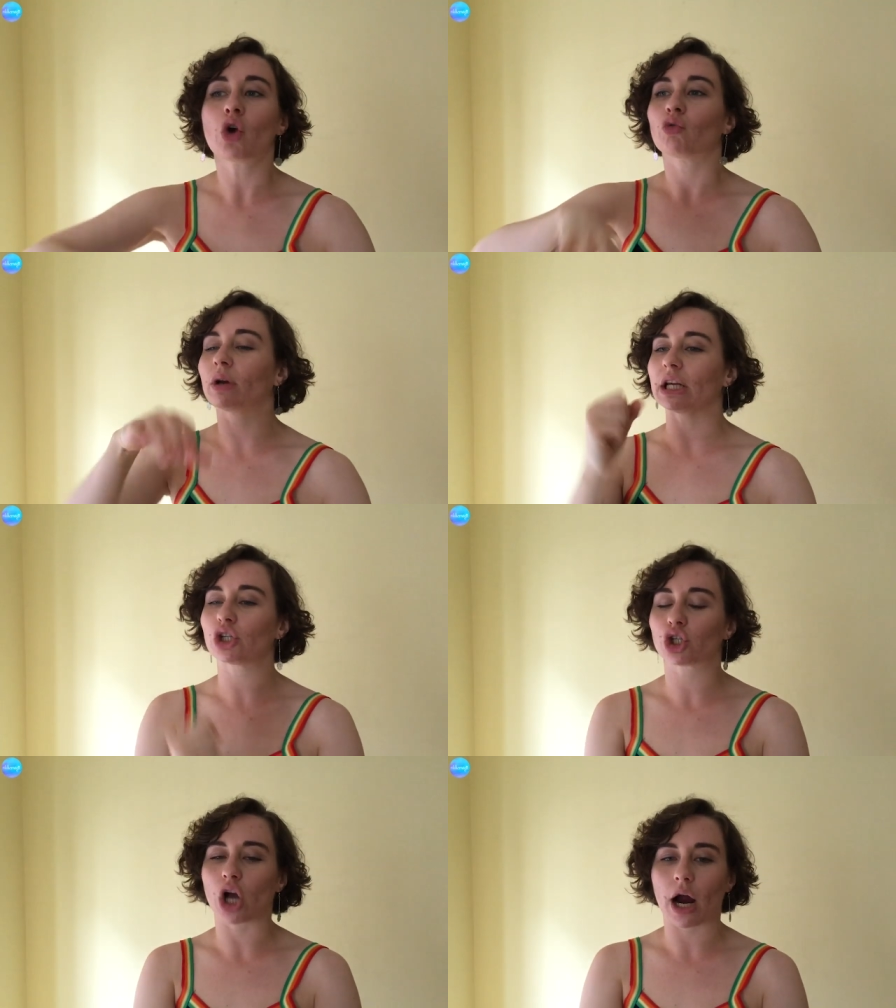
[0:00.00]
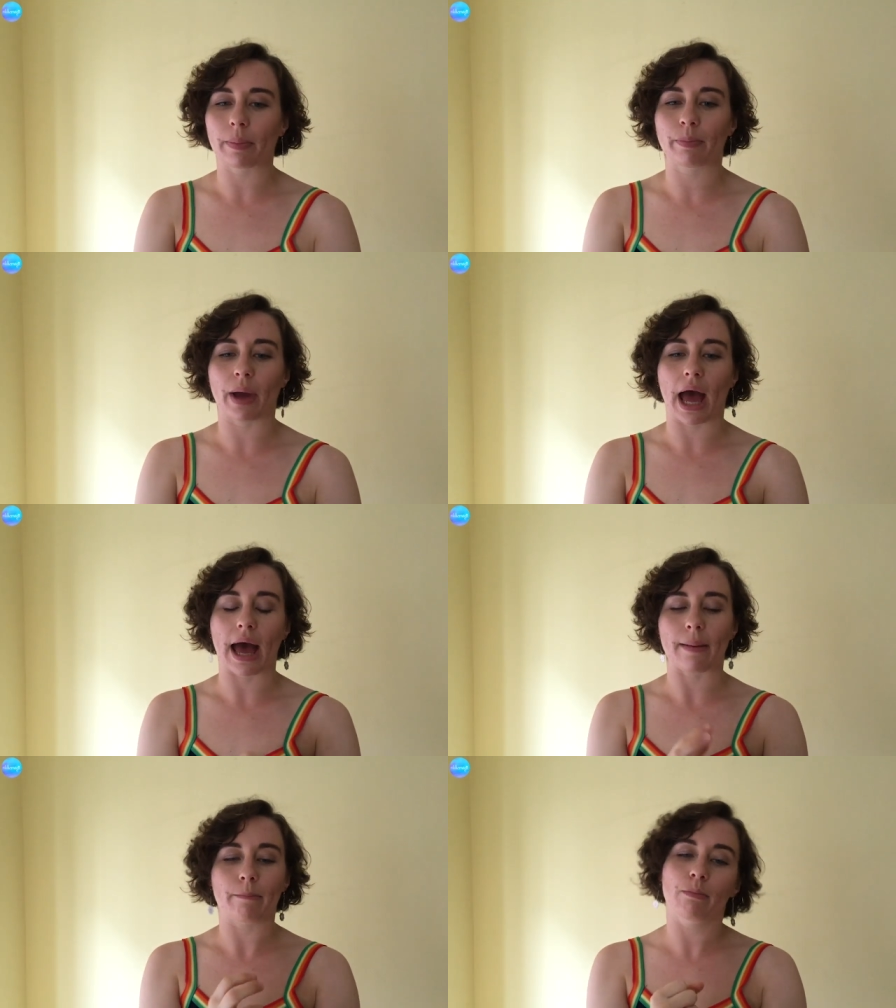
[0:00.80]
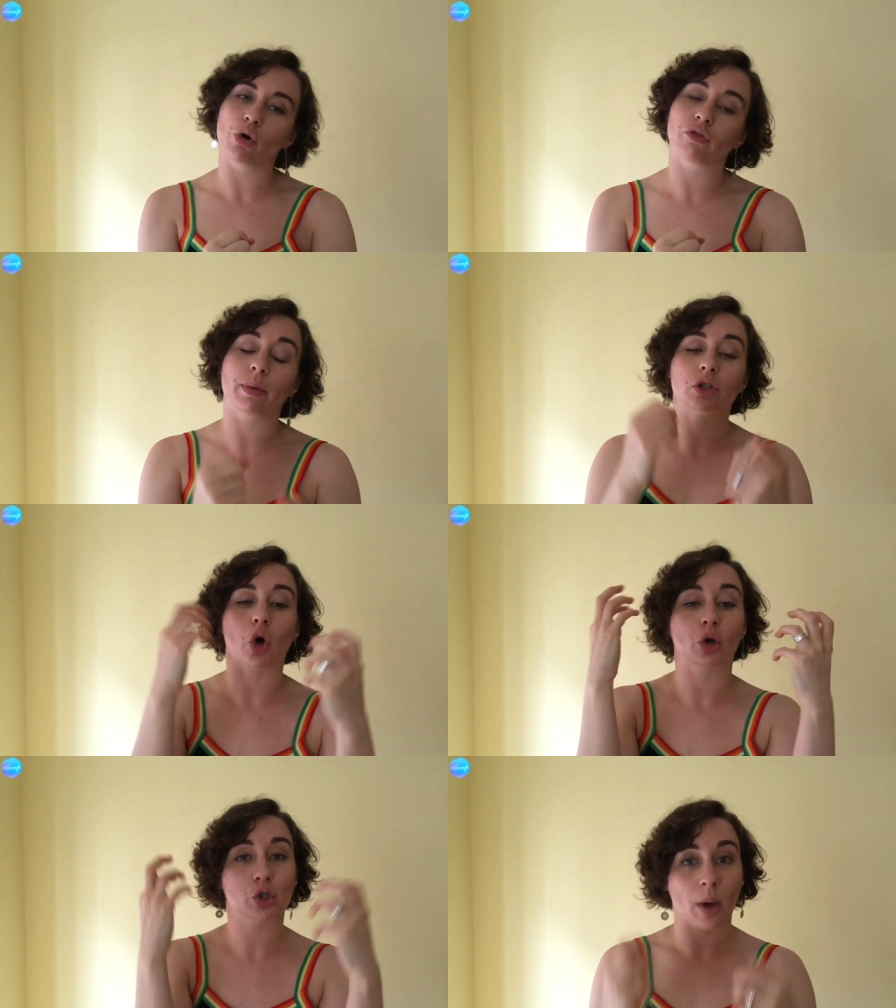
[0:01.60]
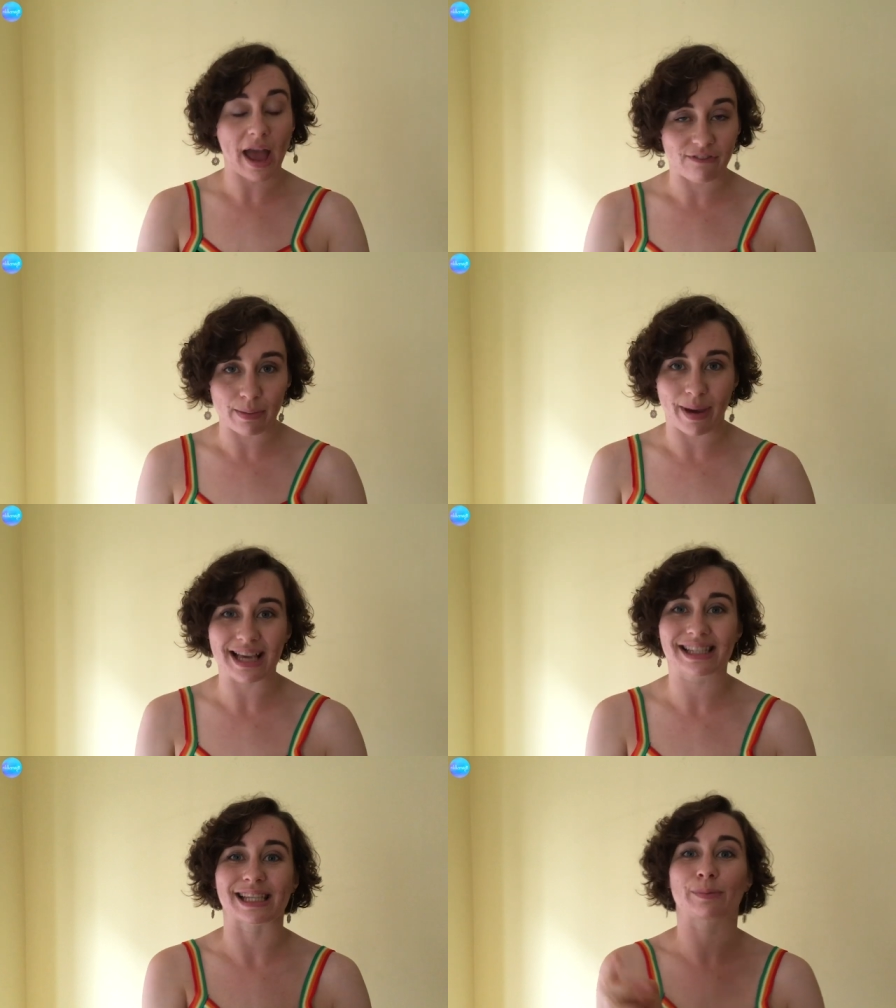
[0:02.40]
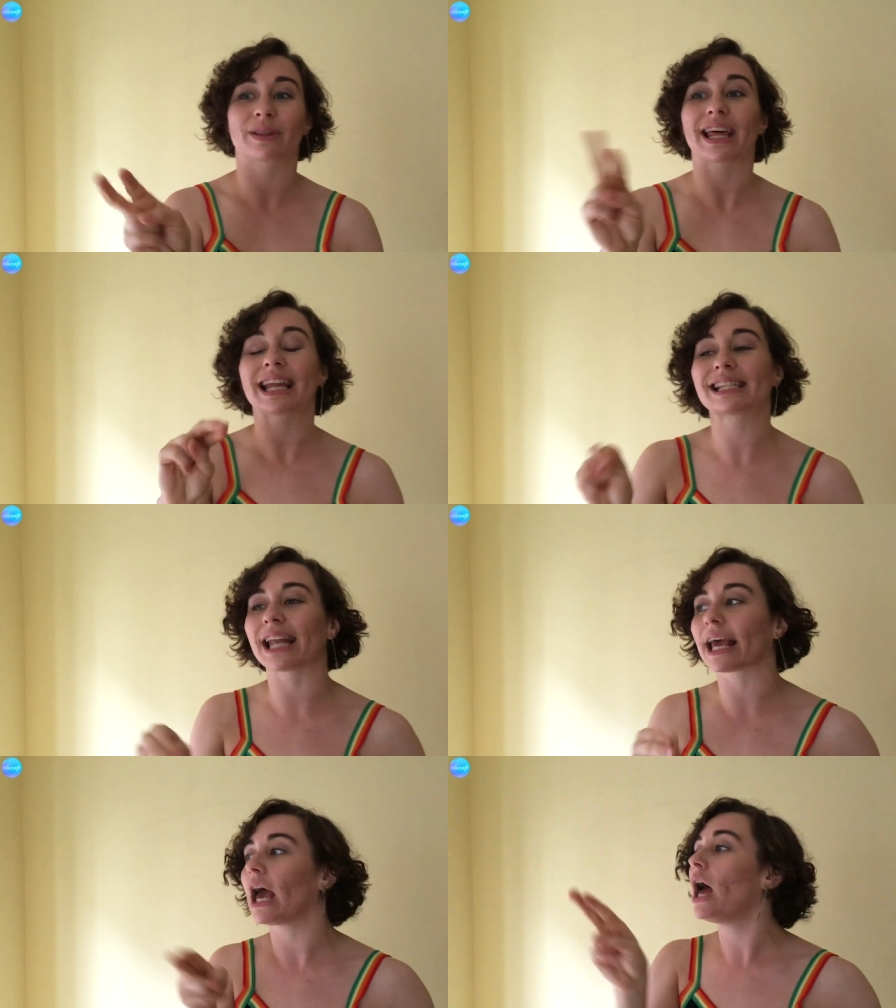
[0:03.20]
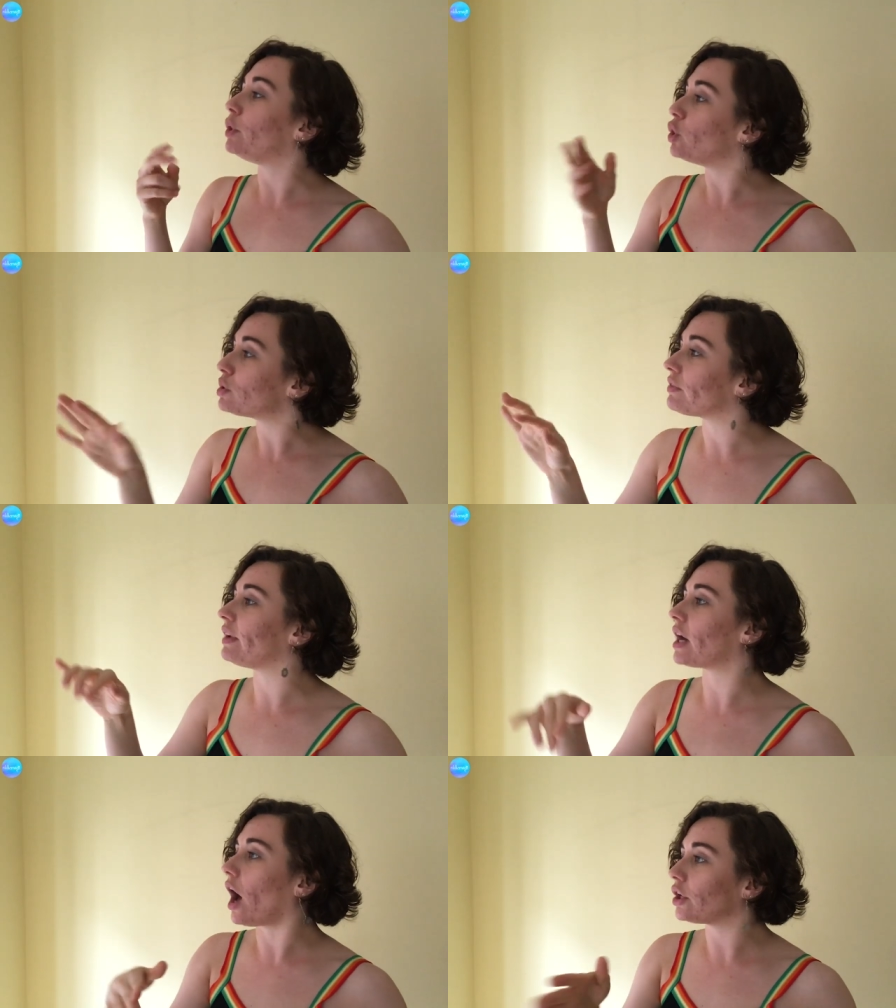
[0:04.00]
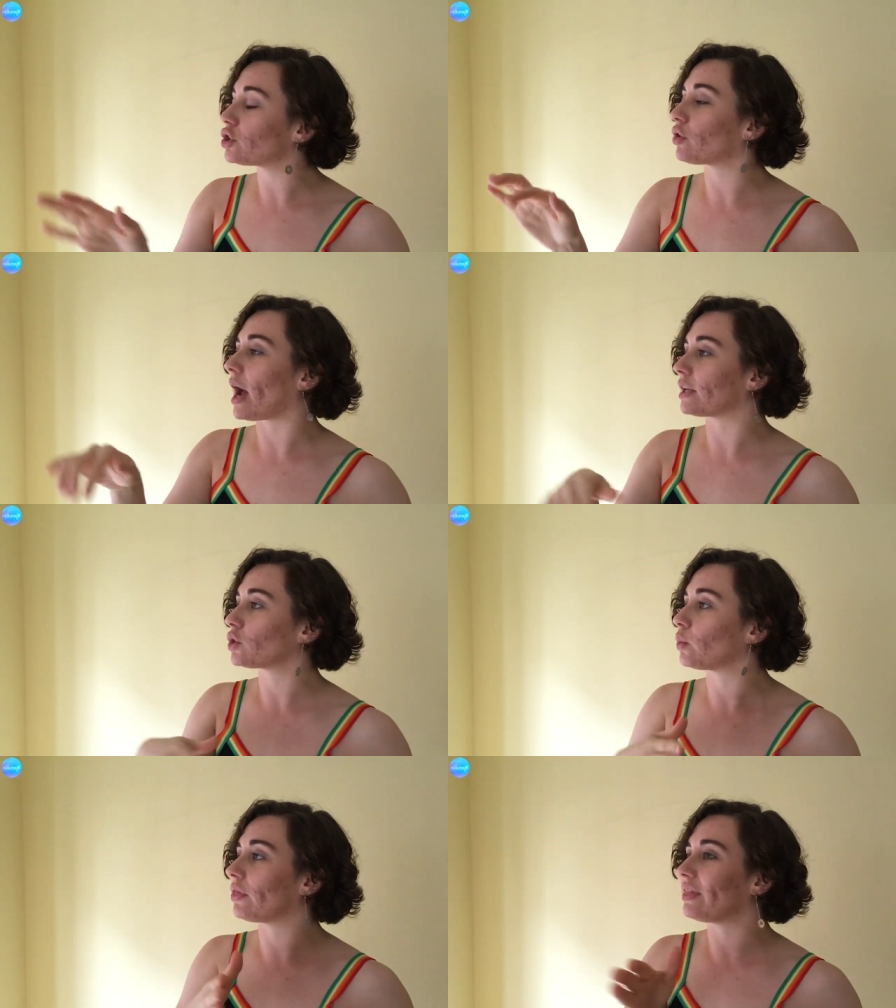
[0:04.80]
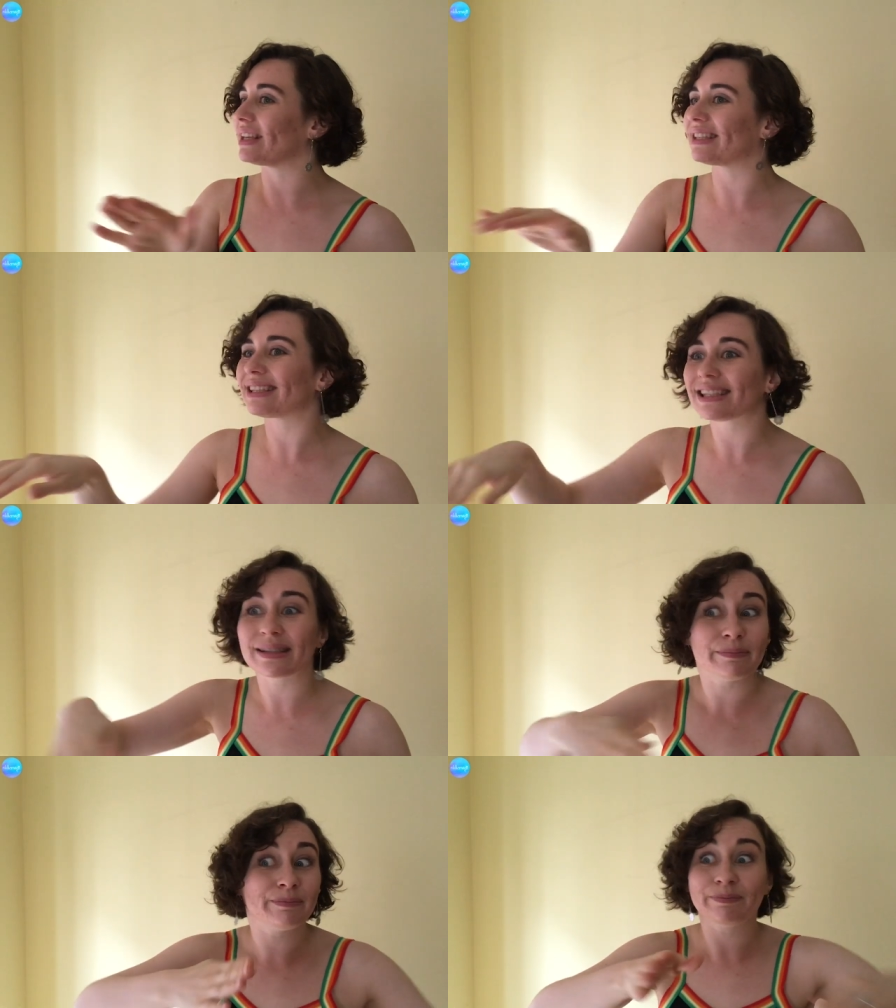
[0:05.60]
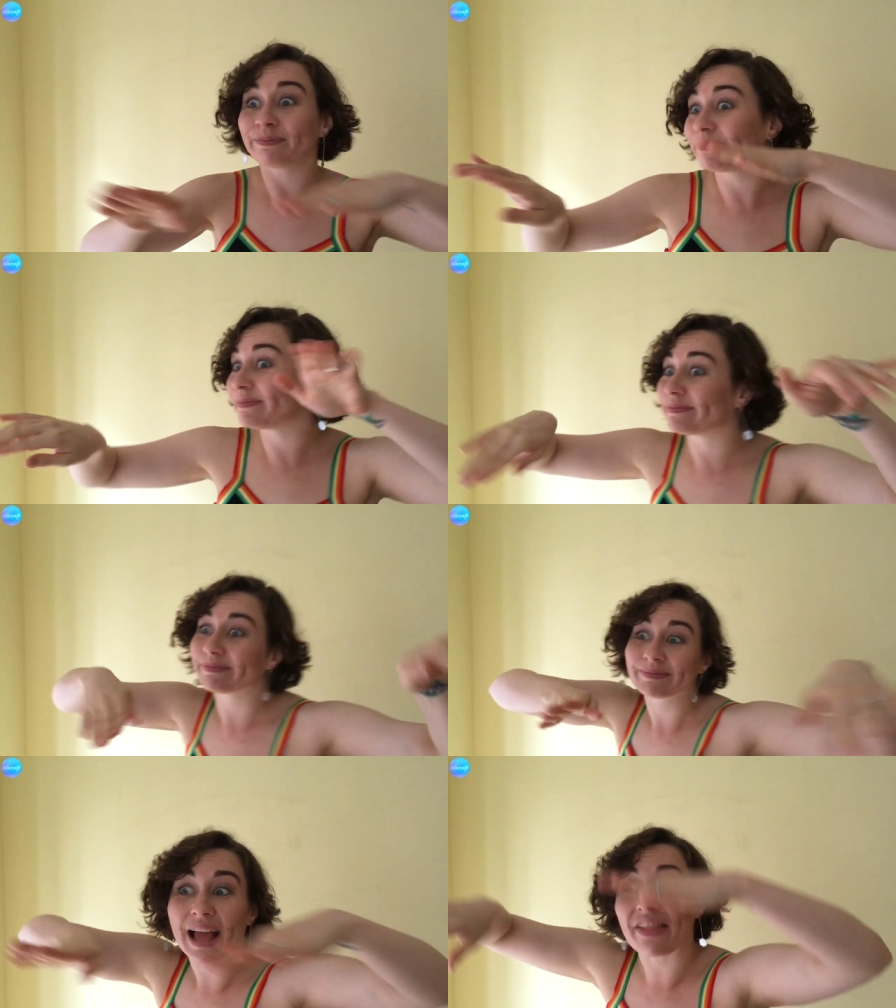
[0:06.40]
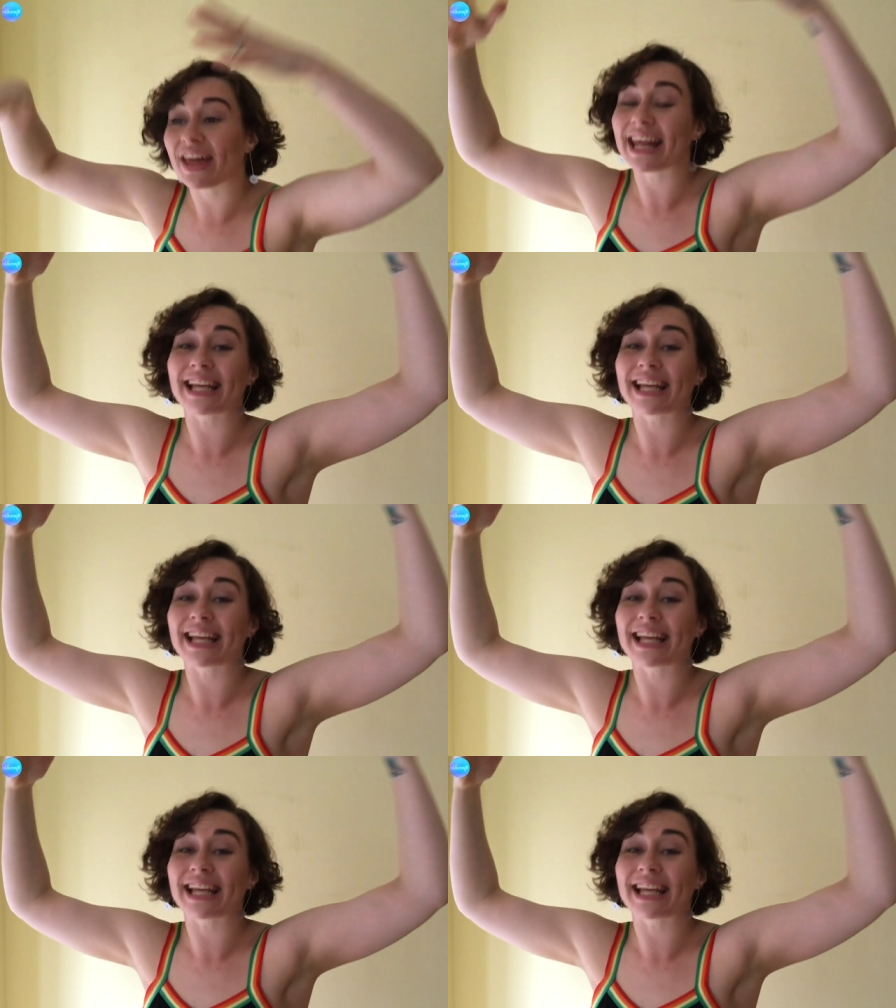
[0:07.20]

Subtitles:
really sharp movements, also heavy basses, but then it's like beautifully contrast with this, and then